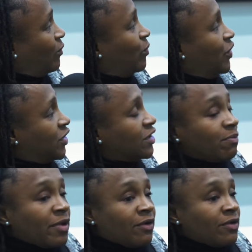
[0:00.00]
when we think
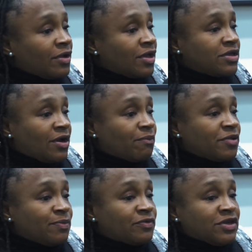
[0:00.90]
about young
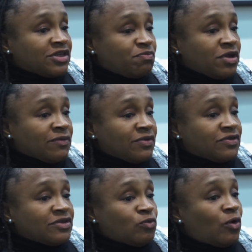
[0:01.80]
people's
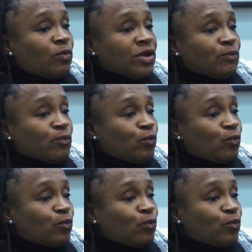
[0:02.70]
experiences, what we